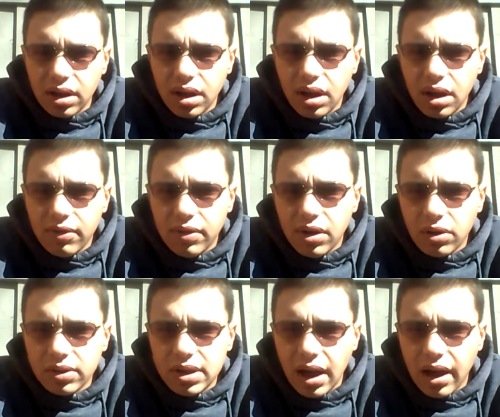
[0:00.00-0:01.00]
if you
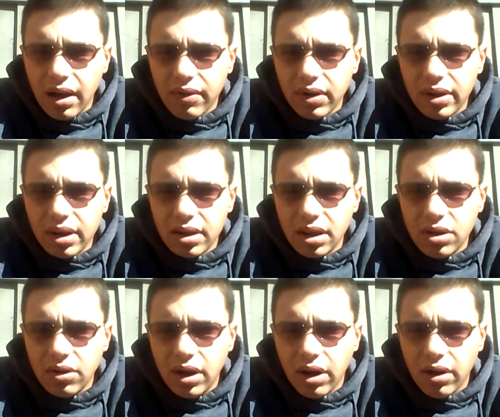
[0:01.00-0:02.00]
don't take everything that
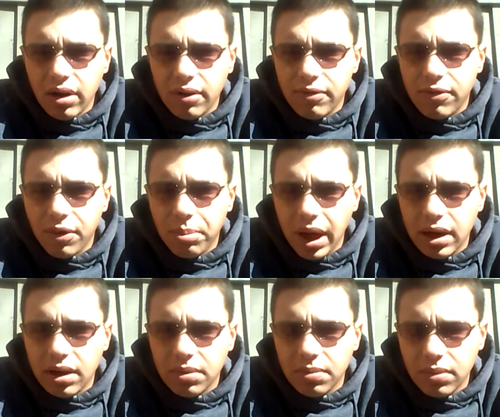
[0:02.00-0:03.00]
you hear
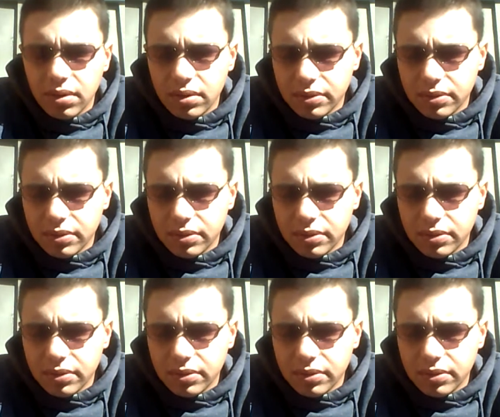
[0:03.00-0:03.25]
verbatim,